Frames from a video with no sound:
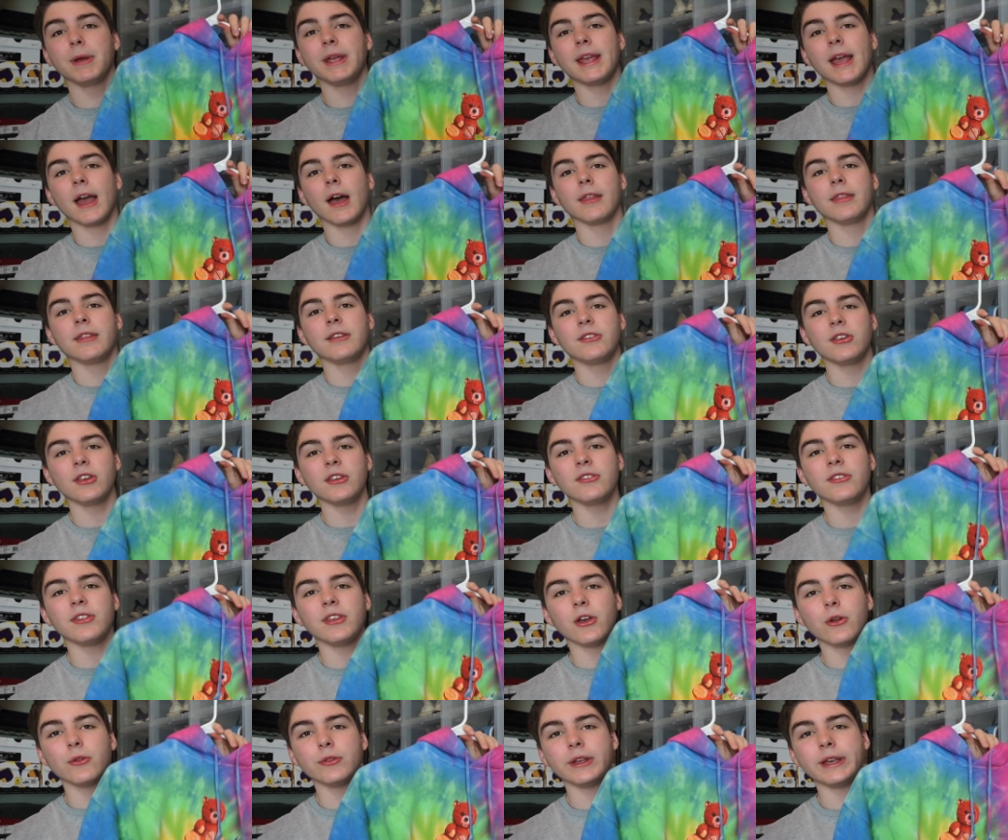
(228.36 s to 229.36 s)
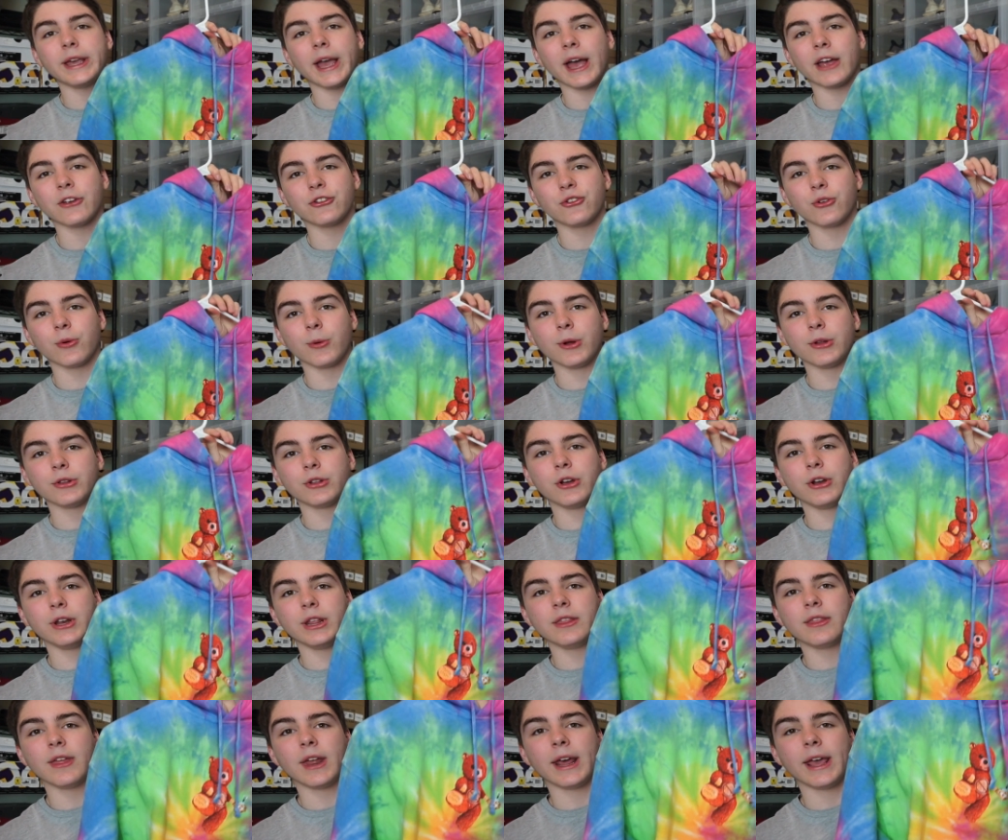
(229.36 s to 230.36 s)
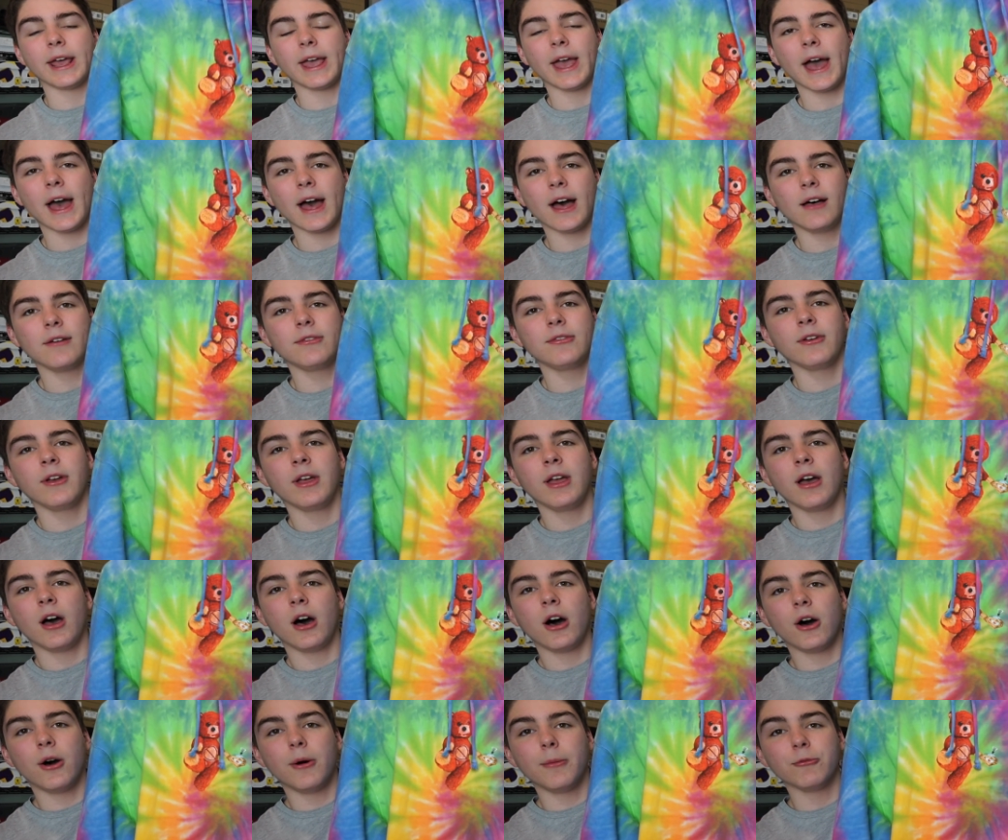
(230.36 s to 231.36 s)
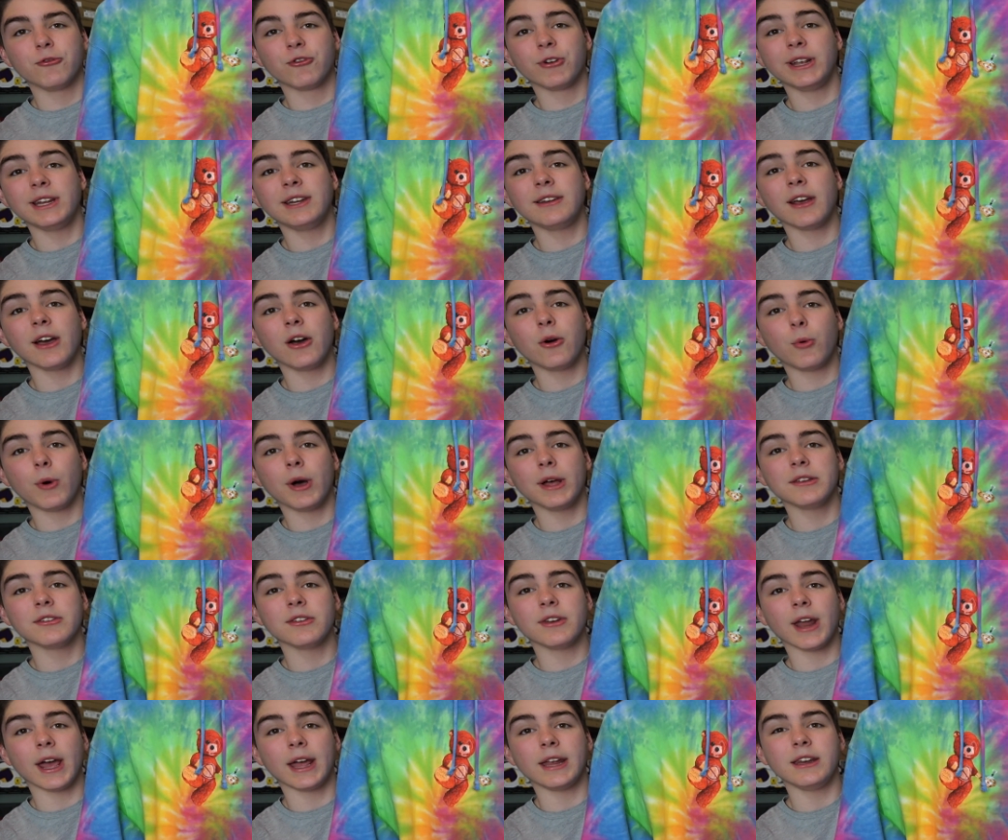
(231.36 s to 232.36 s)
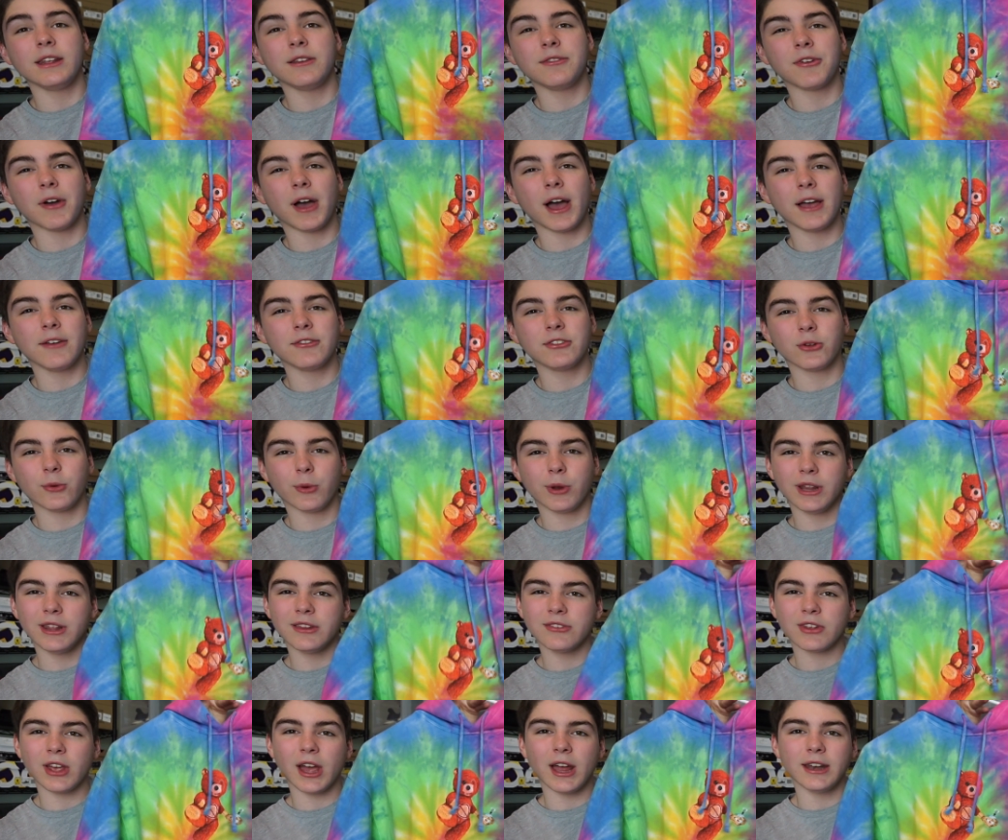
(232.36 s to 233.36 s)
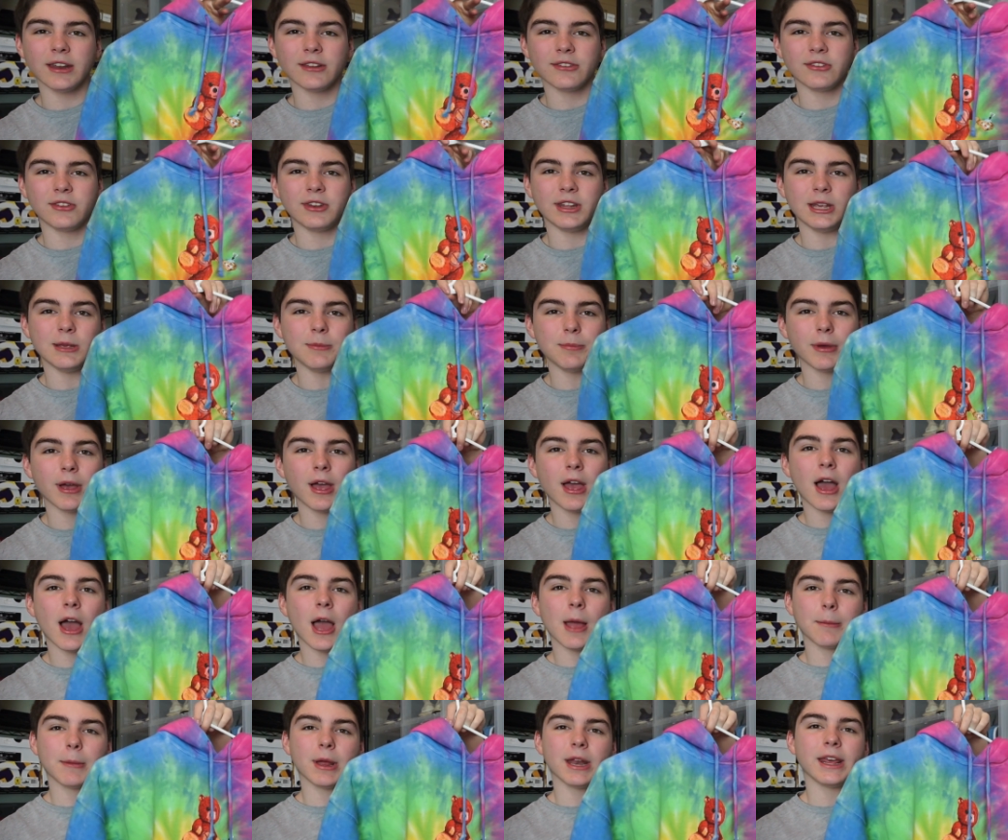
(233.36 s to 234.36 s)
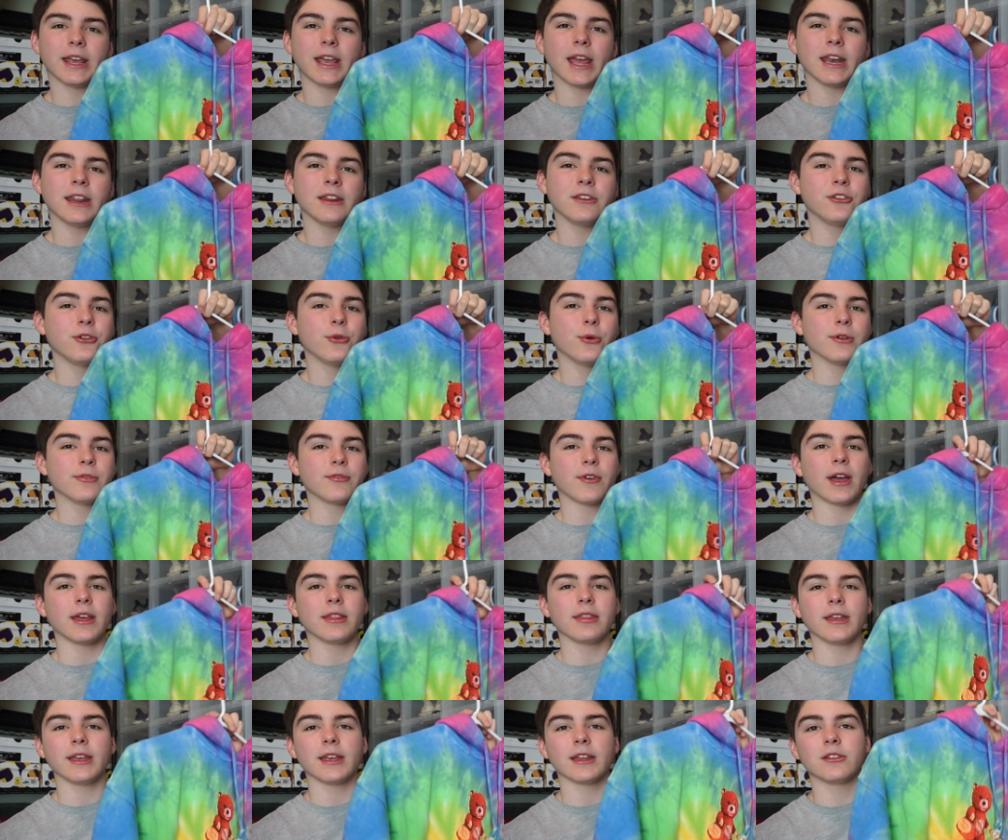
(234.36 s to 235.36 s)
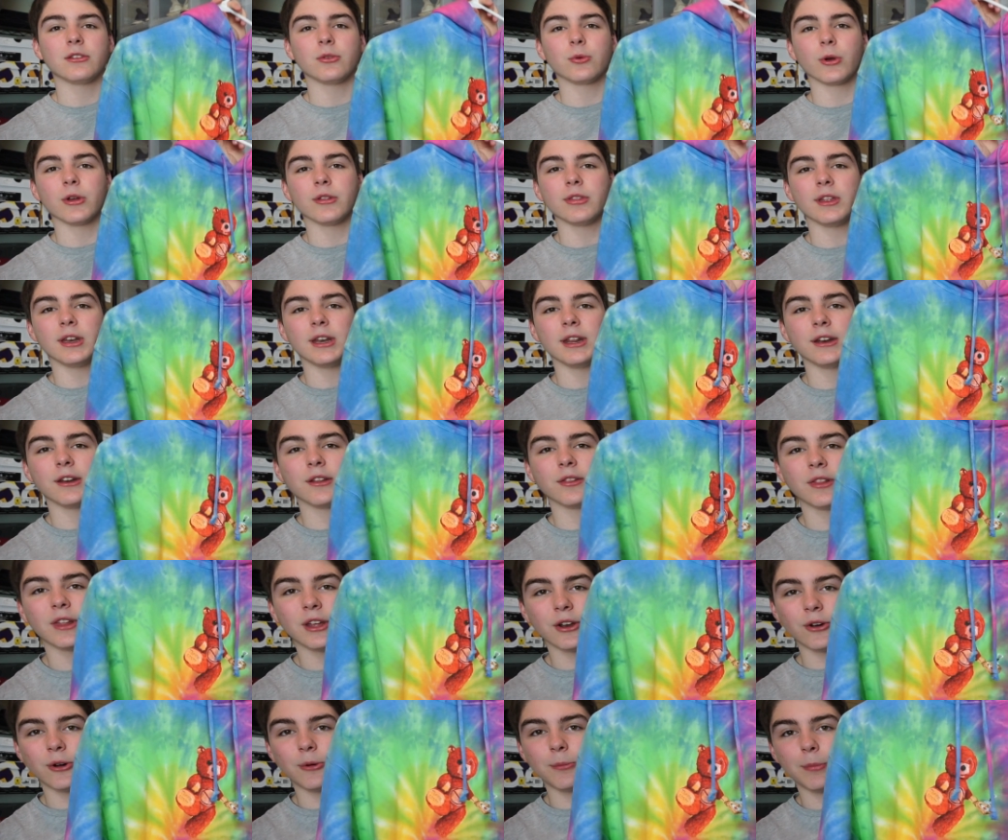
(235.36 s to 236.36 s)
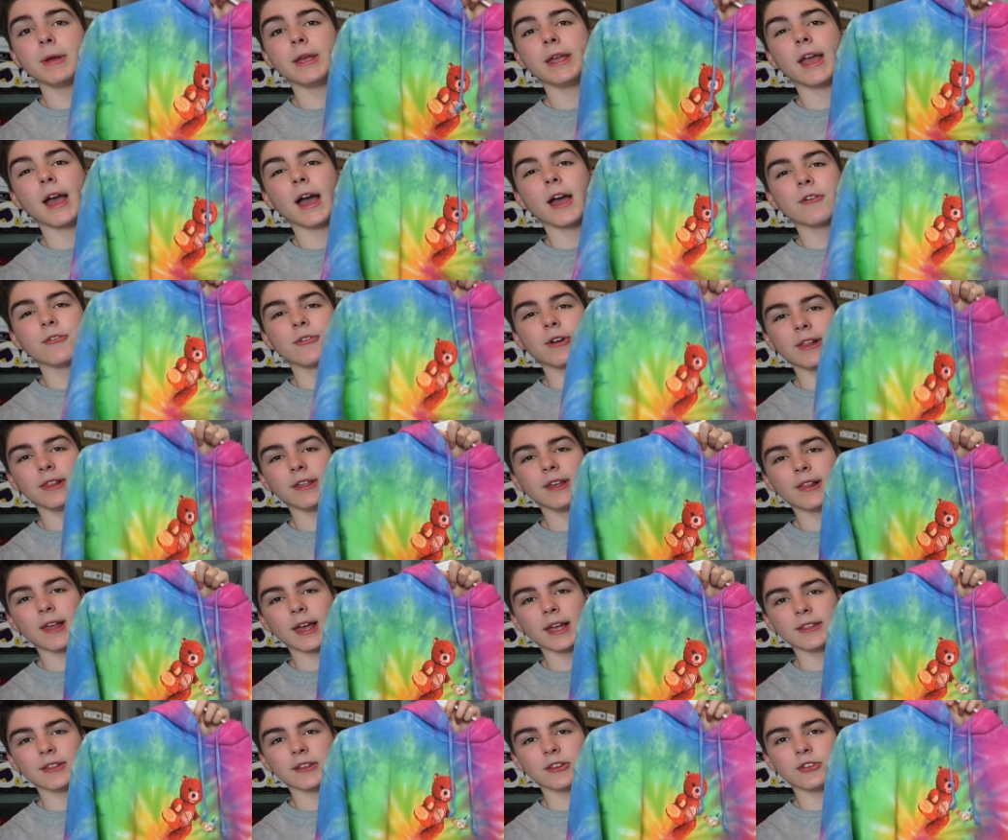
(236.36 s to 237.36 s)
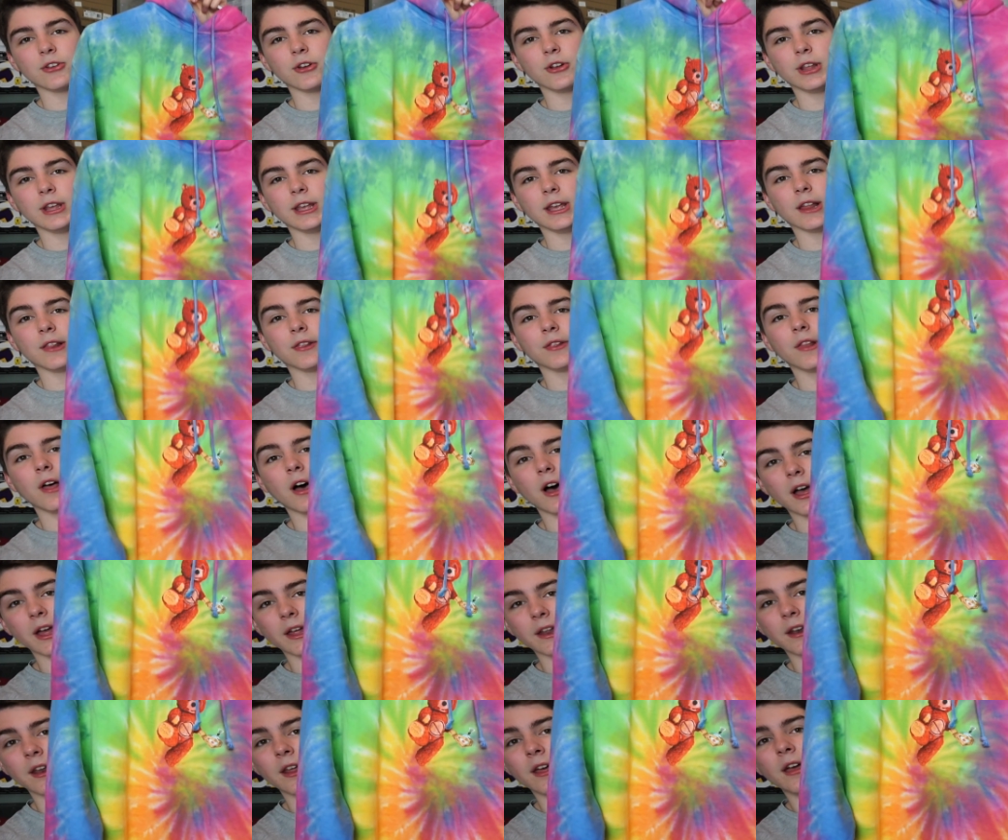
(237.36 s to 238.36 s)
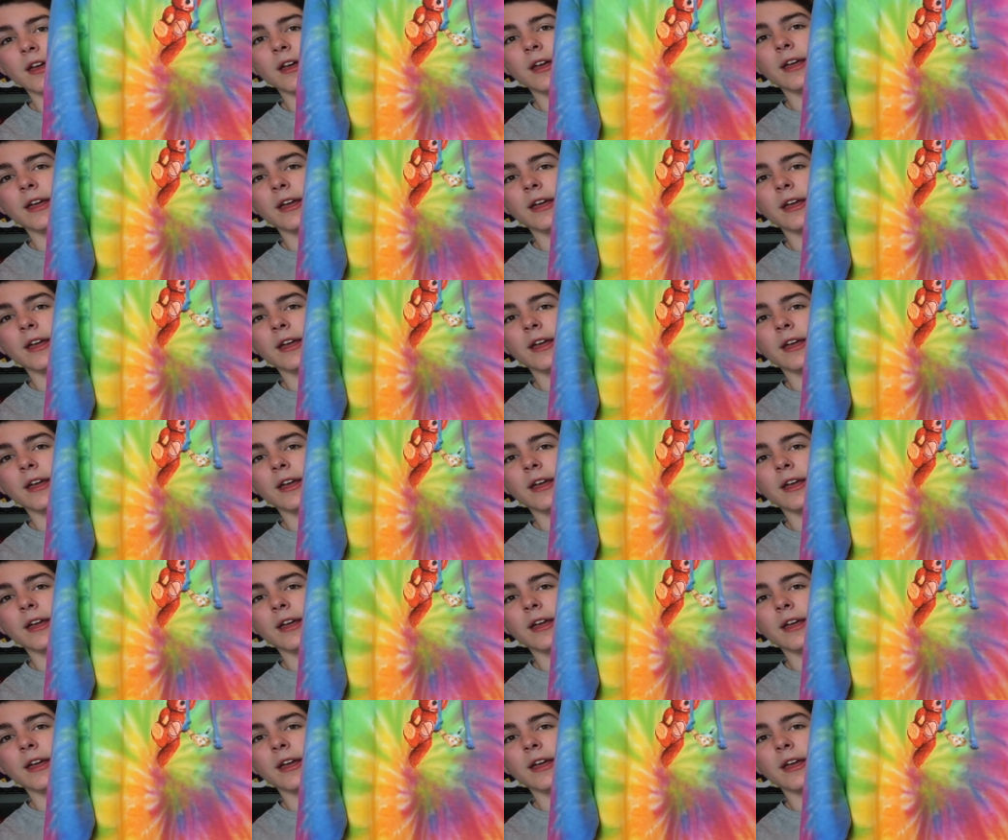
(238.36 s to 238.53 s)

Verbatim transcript: But yeah, this is the only World hoodie that I have. Um, retail was 95 so it is kind of steep. I'm gonna get into if I think it's worth it in a little. But yeah, I really like this hoodie a lot.